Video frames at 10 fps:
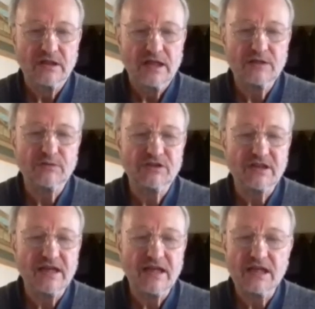It was a
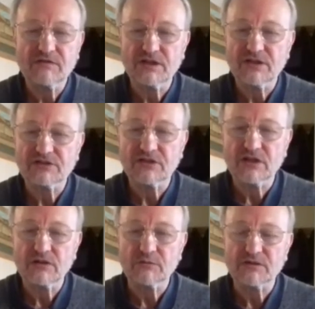cave, and the
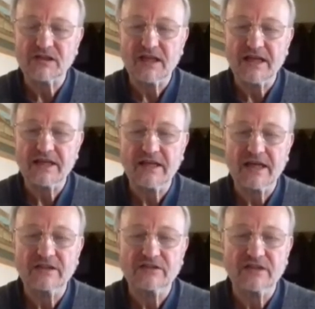stone was lying
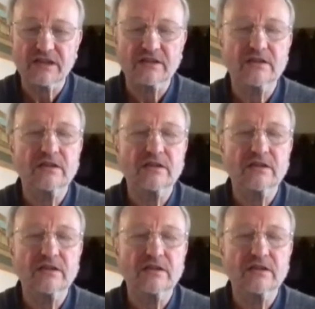against it.